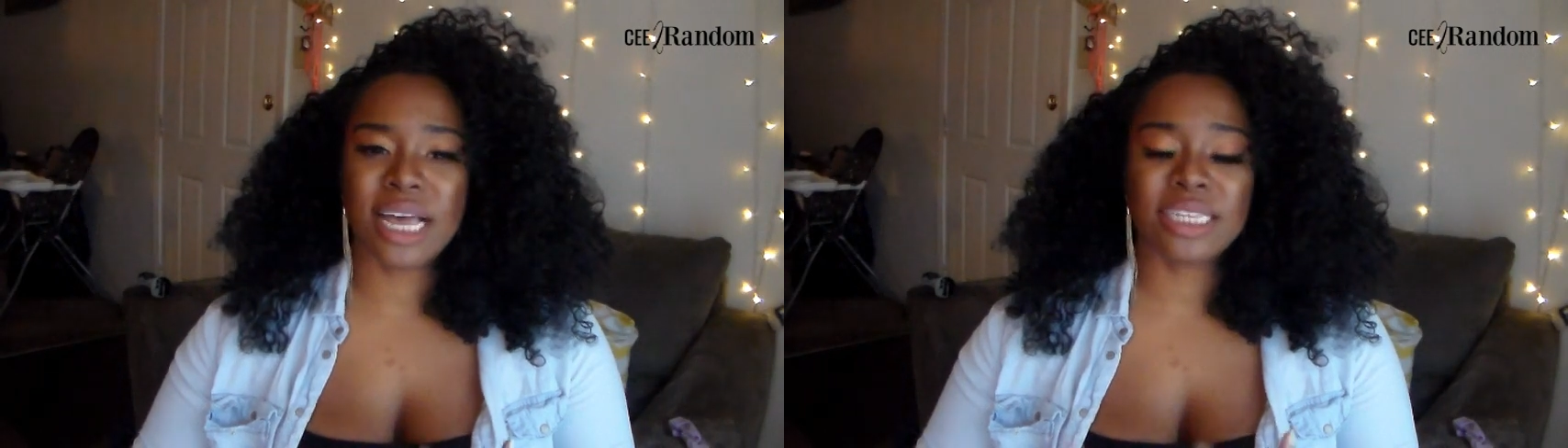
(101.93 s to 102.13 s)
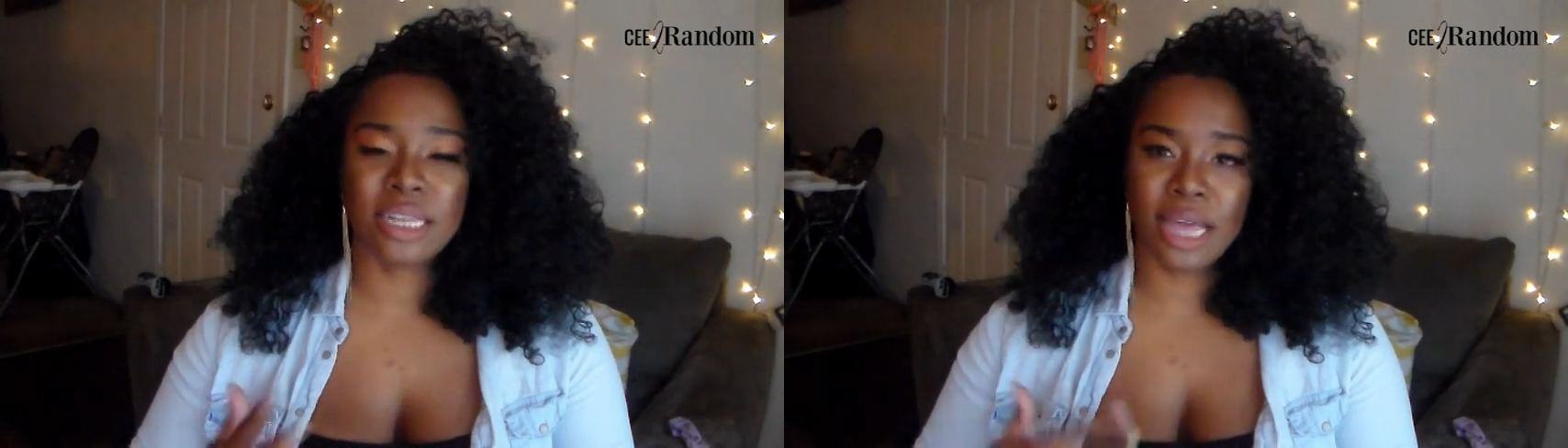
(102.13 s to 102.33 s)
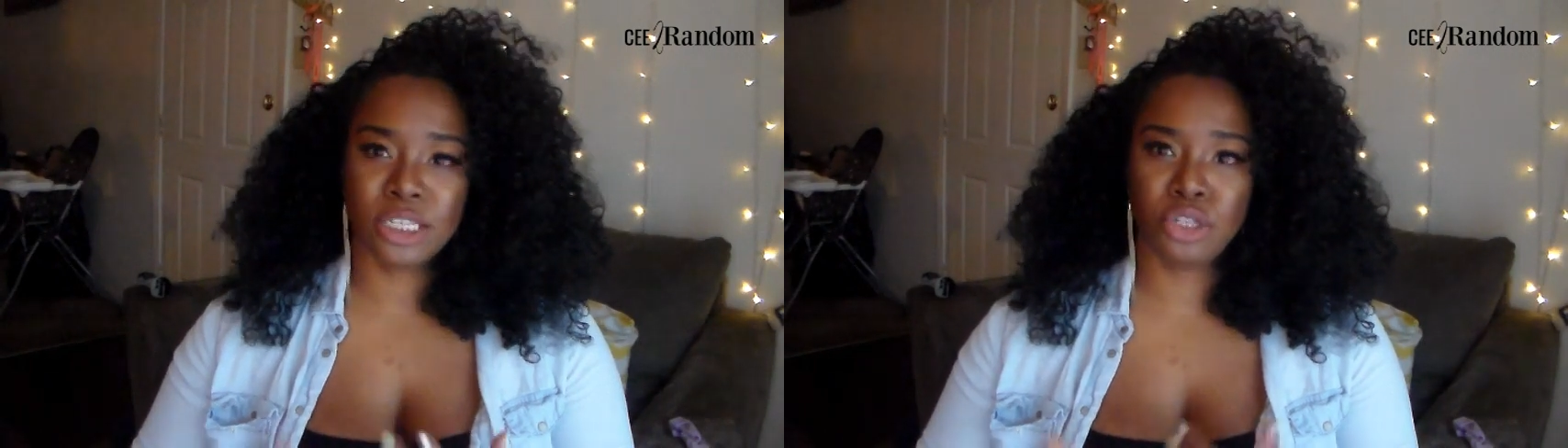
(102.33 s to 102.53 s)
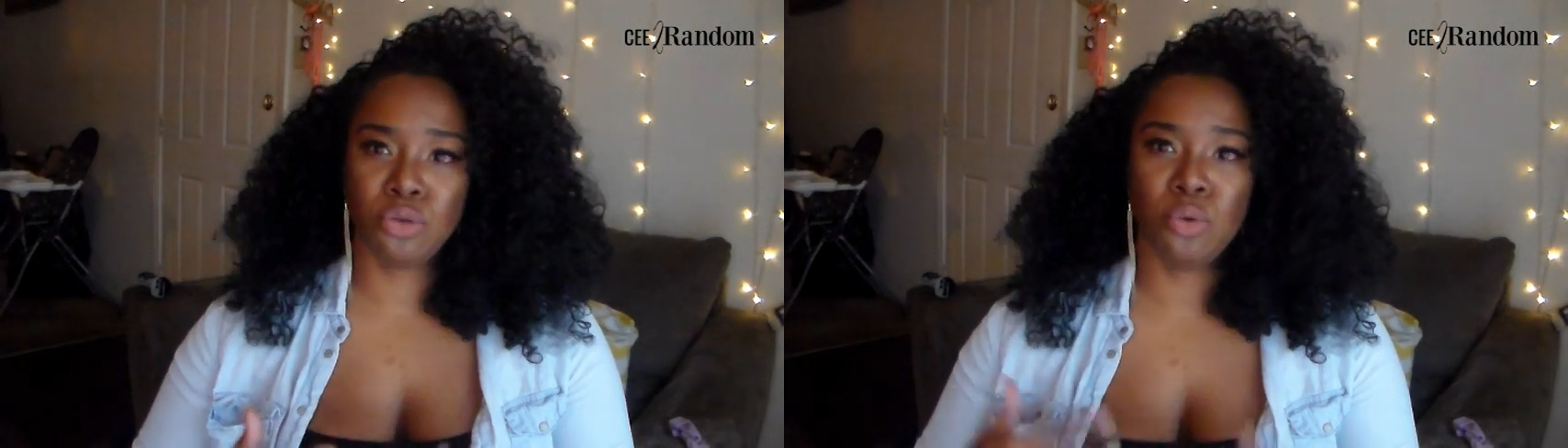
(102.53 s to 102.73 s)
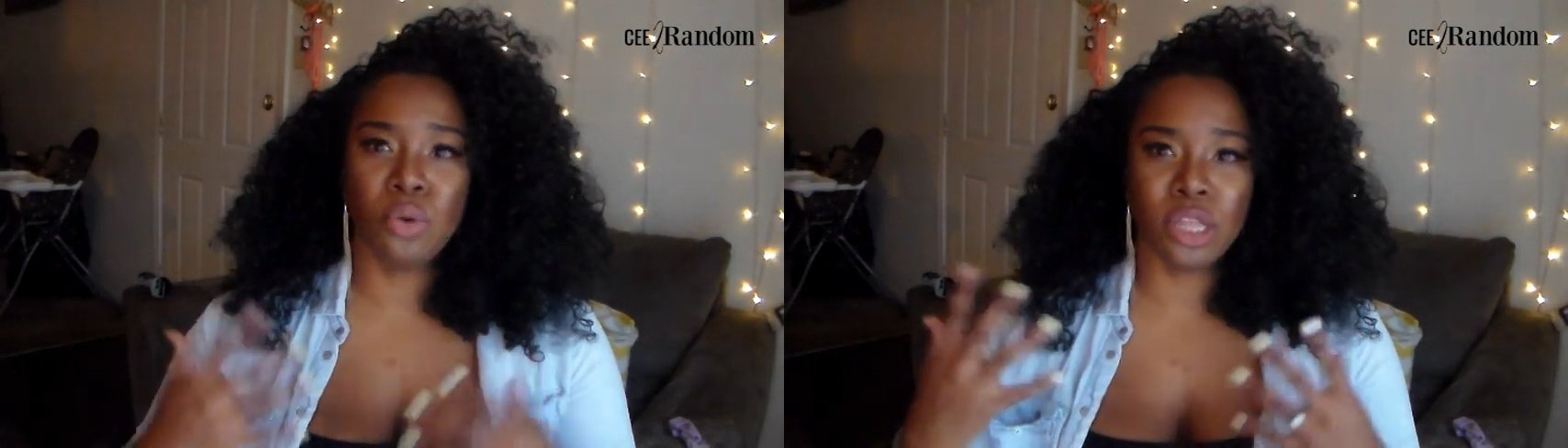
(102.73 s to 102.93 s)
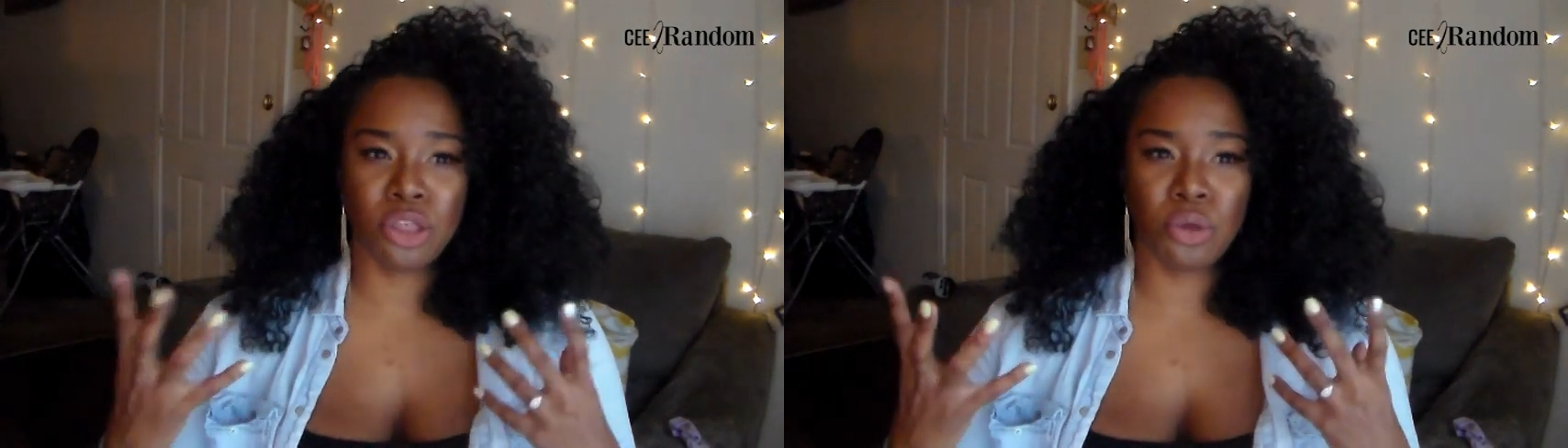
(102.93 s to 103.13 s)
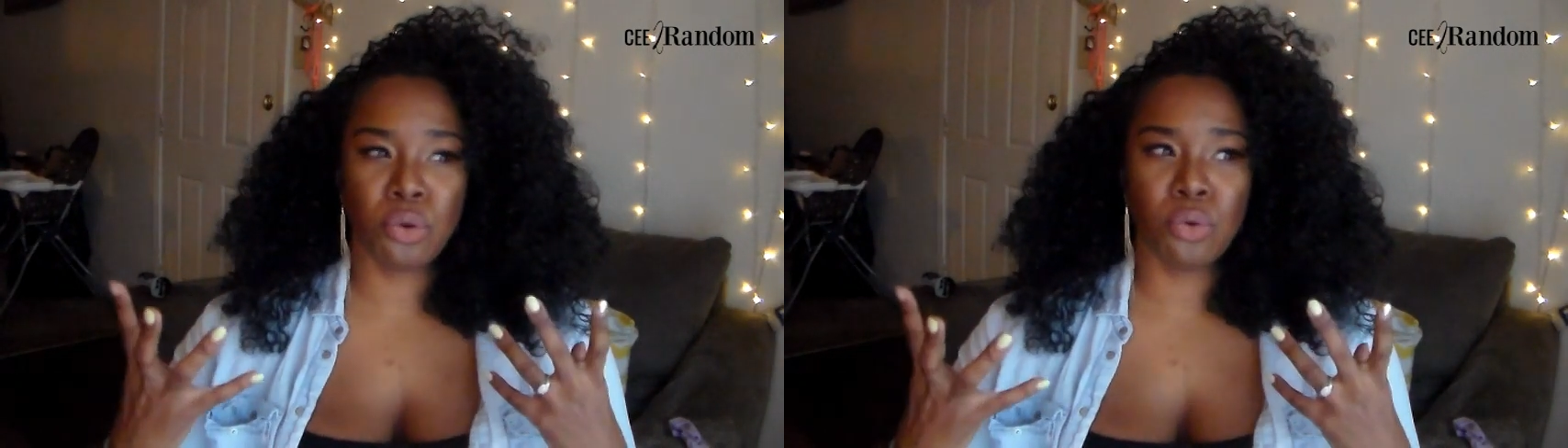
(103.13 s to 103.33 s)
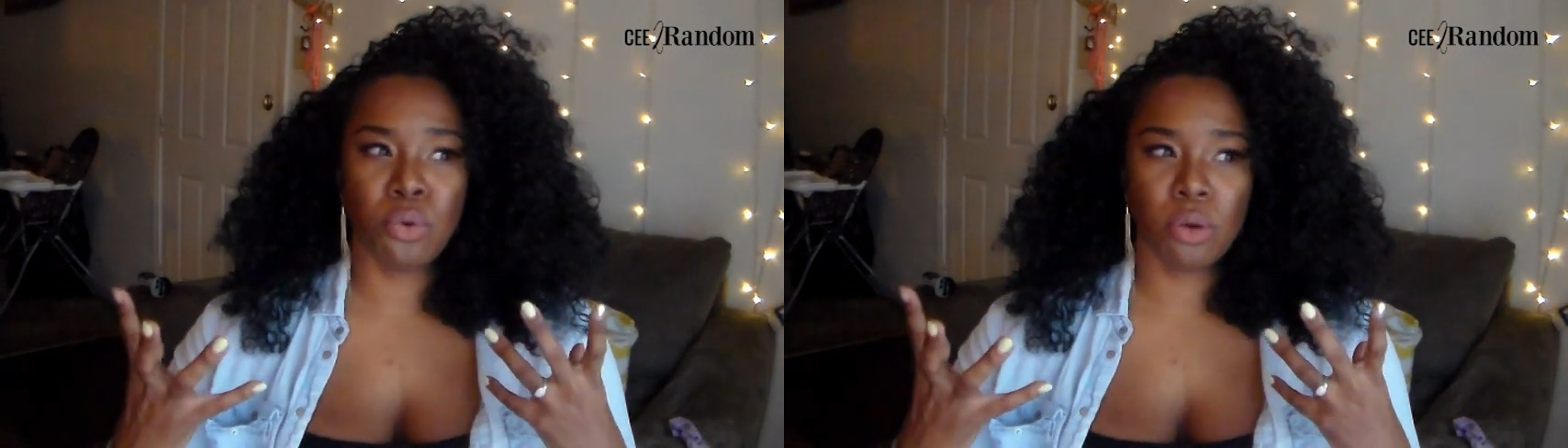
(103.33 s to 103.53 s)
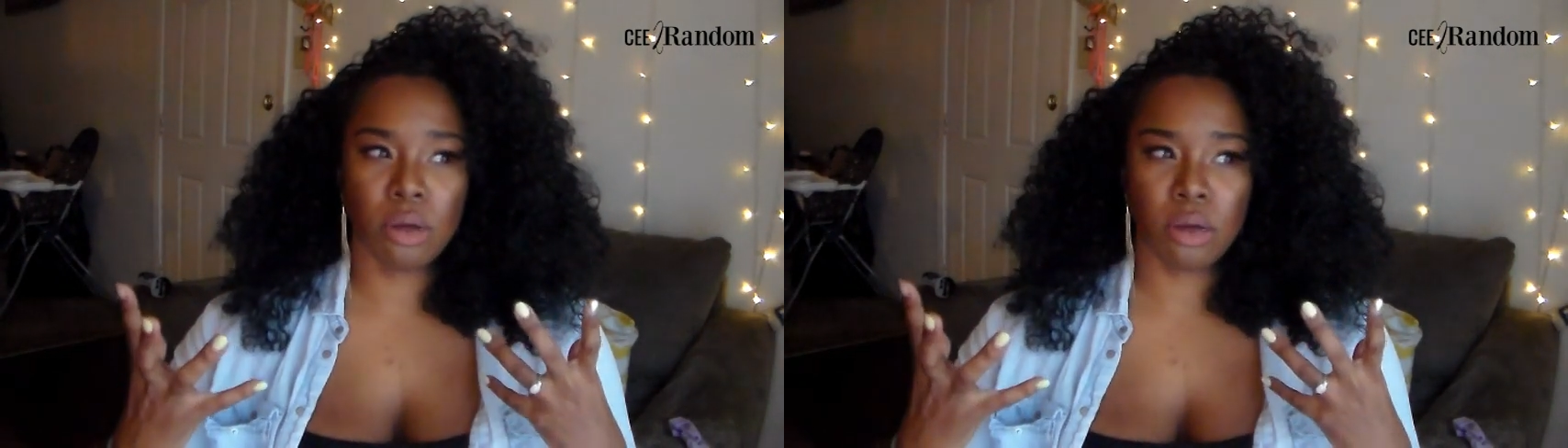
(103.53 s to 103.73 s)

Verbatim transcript: has a lot to do with you